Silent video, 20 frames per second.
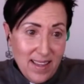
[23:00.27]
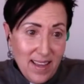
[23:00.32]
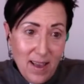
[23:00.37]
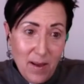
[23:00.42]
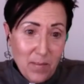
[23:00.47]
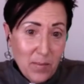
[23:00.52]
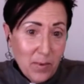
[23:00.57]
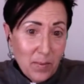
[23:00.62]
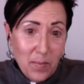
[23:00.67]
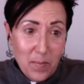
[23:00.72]

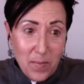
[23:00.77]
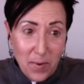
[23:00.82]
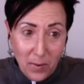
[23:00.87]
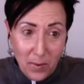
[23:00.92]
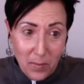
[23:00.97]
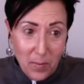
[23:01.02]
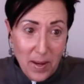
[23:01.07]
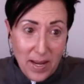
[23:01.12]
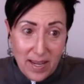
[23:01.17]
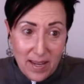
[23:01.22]
them
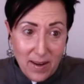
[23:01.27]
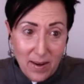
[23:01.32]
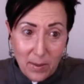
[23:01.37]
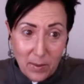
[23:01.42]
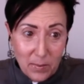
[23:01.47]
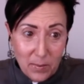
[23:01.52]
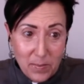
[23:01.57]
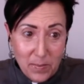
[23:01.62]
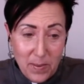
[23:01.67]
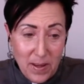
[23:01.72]
or pay.
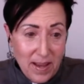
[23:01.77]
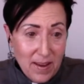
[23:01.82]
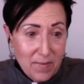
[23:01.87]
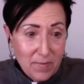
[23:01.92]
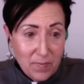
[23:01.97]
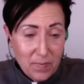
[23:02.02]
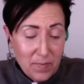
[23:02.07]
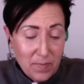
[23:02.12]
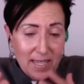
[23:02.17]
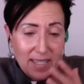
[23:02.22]

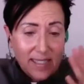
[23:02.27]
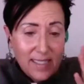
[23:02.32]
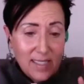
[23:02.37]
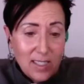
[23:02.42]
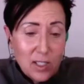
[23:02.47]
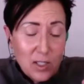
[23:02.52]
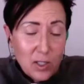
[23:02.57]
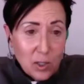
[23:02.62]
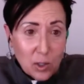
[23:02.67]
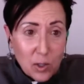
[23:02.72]
It's
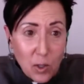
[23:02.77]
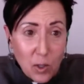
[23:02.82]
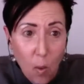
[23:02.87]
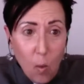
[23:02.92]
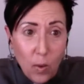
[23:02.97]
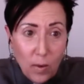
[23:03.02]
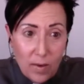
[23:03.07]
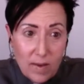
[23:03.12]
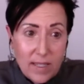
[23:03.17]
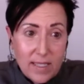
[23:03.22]
just so
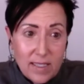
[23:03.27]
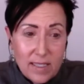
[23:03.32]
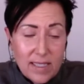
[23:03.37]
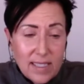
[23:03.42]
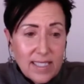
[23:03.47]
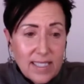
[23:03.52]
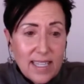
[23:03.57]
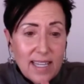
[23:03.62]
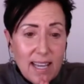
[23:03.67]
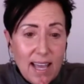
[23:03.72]
worth it to
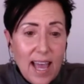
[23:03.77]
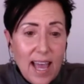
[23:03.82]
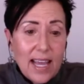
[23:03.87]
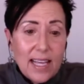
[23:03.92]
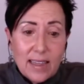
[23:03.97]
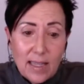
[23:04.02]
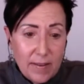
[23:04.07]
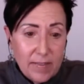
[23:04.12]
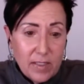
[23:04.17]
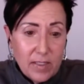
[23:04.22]
see
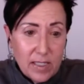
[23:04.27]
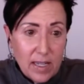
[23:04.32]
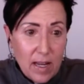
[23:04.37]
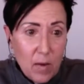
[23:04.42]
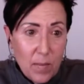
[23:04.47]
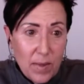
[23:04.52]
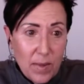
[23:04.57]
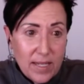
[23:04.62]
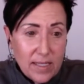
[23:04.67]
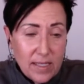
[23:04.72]
a
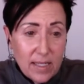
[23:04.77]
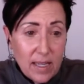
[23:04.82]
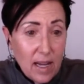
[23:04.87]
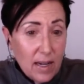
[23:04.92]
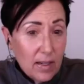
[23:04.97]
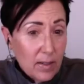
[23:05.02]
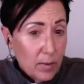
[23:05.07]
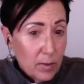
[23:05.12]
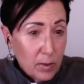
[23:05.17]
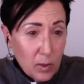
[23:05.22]
lifestyle medicine
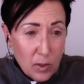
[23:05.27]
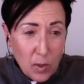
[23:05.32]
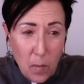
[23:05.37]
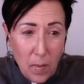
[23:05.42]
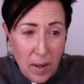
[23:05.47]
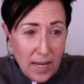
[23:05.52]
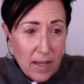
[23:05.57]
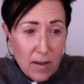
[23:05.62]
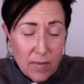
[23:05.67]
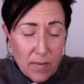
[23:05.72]
doctor. And so
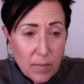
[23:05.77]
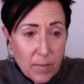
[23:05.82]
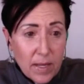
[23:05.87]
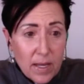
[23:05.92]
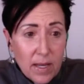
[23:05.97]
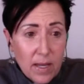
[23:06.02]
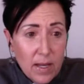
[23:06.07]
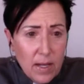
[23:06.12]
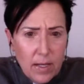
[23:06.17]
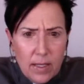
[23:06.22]
many of them,
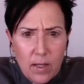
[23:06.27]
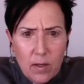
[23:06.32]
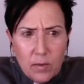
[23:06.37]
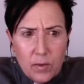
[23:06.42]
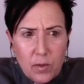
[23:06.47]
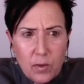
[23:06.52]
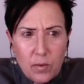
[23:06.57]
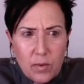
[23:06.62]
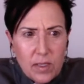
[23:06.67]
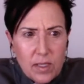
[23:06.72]

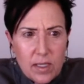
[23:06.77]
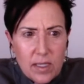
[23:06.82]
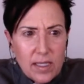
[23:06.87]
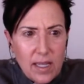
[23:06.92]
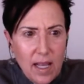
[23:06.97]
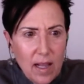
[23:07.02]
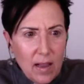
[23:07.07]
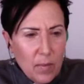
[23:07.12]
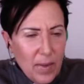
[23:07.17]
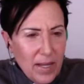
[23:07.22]
do the
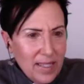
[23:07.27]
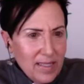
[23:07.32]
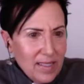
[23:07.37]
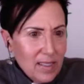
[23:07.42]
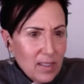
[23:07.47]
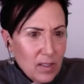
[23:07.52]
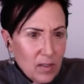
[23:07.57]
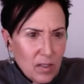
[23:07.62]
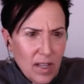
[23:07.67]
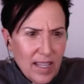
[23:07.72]

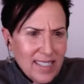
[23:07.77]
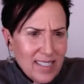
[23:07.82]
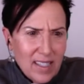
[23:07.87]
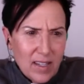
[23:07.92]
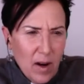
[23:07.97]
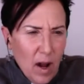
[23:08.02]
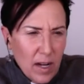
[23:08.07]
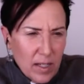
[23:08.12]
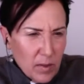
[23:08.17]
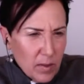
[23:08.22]
telemedicines less
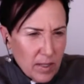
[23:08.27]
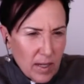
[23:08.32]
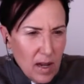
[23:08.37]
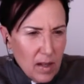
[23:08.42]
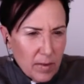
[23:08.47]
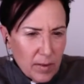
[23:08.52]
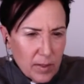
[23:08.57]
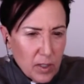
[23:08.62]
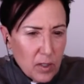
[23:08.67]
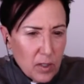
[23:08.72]
than
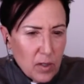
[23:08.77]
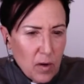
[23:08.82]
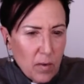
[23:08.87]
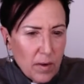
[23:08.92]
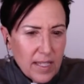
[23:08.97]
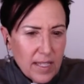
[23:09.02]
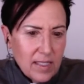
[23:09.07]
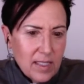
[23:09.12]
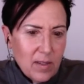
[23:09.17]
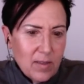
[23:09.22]
$100. You
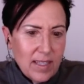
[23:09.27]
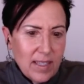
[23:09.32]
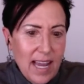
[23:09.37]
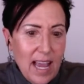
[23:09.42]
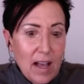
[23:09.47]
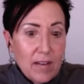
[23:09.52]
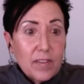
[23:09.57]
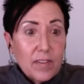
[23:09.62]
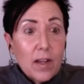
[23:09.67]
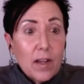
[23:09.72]
don't necessarily
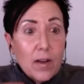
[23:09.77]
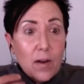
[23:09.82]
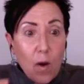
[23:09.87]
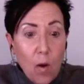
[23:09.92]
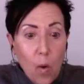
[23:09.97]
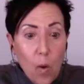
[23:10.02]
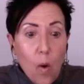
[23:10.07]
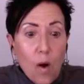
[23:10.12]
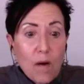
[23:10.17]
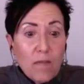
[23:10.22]
have to
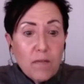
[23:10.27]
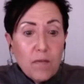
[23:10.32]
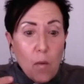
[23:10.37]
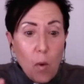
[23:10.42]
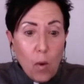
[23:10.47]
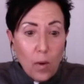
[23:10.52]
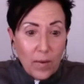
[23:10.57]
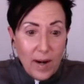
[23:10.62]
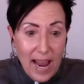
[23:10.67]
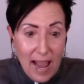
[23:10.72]
go
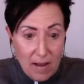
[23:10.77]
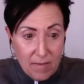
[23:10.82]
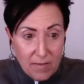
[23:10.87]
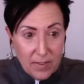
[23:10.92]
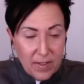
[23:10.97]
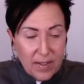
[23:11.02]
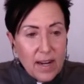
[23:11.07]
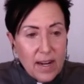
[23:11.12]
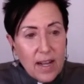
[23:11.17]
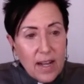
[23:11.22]

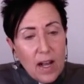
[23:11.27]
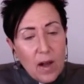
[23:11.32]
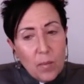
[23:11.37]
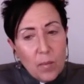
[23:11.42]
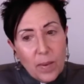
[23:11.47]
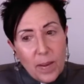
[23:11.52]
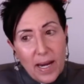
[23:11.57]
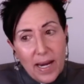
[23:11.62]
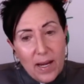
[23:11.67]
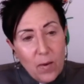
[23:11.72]
forever.
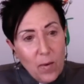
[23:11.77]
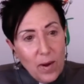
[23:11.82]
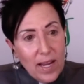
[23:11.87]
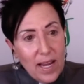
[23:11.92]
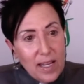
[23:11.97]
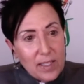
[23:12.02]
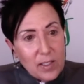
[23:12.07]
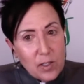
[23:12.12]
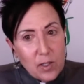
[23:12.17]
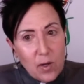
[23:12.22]
But
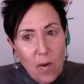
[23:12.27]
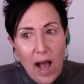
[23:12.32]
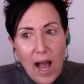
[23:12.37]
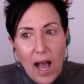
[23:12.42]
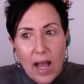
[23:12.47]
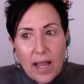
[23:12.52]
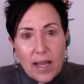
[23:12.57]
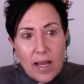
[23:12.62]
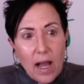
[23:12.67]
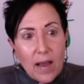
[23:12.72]
anyway,
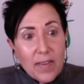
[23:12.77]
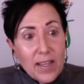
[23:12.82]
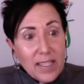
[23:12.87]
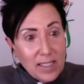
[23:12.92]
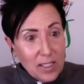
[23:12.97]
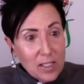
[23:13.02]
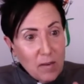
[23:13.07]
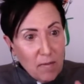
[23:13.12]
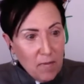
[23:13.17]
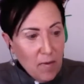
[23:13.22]

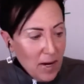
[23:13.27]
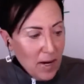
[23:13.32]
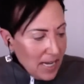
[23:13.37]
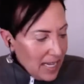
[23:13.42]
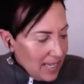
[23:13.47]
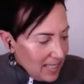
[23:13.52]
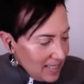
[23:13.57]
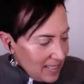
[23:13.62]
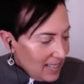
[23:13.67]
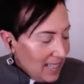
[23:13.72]
this is the
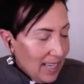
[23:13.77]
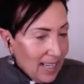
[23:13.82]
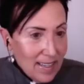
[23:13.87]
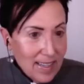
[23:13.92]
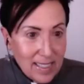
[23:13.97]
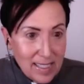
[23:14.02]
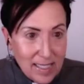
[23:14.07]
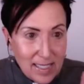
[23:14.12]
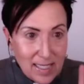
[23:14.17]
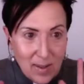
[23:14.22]
funniest thing.
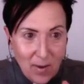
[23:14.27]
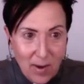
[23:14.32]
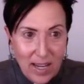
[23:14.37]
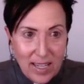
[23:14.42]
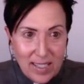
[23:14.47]
This is